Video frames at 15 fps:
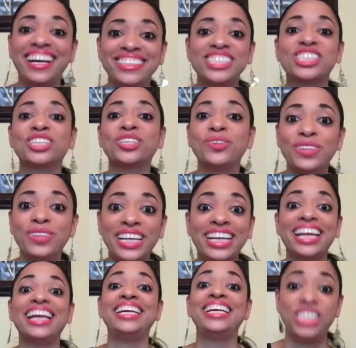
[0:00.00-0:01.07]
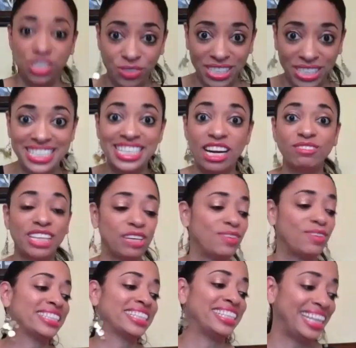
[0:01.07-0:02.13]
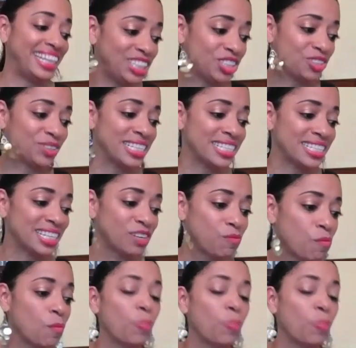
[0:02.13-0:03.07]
unschooling interests, self-directed interests.